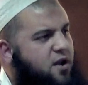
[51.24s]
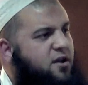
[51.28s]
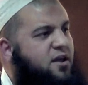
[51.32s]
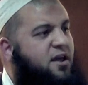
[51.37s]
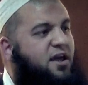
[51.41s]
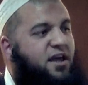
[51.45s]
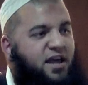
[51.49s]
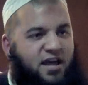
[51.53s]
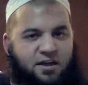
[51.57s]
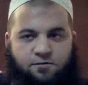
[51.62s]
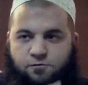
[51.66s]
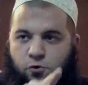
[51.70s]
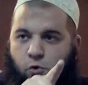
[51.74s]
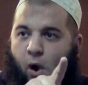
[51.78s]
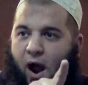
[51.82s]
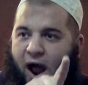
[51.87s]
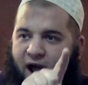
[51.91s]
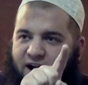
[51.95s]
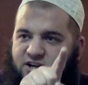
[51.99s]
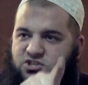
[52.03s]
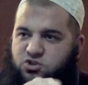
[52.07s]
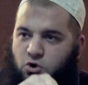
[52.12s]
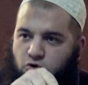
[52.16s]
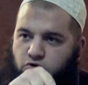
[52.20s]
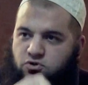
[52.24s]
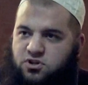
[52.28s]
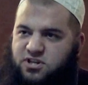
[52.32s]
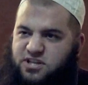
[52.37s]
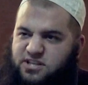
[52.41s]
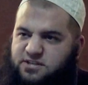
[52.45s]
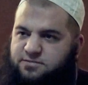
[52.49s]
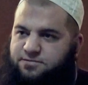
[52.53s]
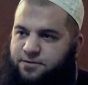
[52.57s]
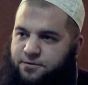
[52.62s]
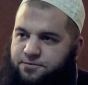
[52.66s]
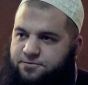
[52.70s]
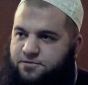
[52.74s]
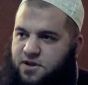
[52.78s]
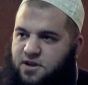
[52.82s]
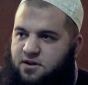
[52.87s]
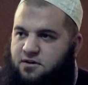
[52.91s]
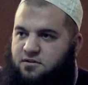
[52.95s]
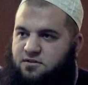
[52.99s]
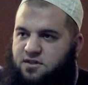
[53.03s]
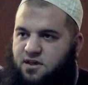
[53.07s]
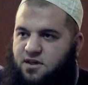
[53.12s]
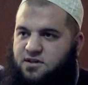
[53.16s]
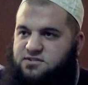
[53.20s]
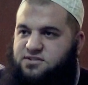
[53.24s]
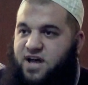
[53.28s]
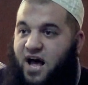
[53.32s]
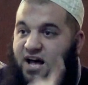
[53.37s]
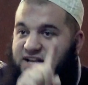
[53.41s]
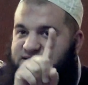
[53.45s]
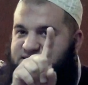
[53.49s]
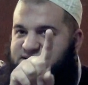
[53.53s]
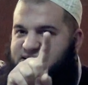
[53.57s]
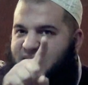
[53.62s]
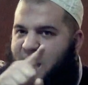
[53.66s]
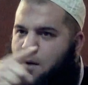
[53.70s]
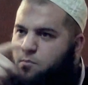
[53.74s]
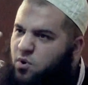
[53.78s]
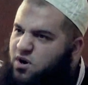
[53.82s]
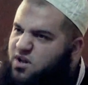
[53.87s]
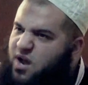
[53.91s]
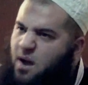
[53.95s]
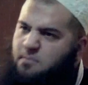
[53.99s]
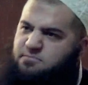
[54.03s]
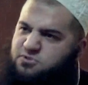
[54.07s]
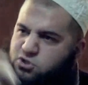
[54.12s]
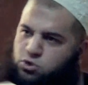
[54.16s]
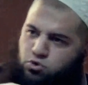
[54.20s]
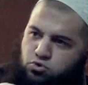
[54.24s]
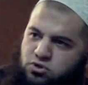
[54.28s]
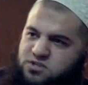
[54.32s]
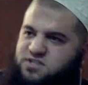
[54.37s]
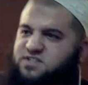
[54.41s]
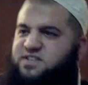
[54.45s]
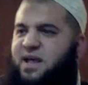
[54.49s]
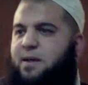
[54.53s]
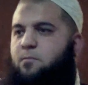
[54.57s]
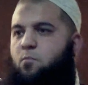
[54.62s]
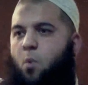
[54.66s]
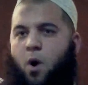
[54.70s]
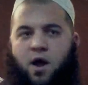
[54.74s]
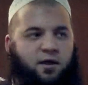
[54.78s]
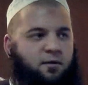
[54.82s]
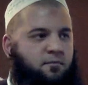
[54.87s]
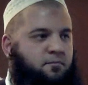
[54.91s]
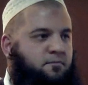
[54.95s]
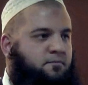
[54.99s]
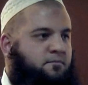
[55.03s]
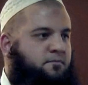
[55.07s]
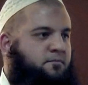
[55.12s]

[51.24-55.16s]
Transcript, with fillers: one if you act on these 15 things azab will come to you the same way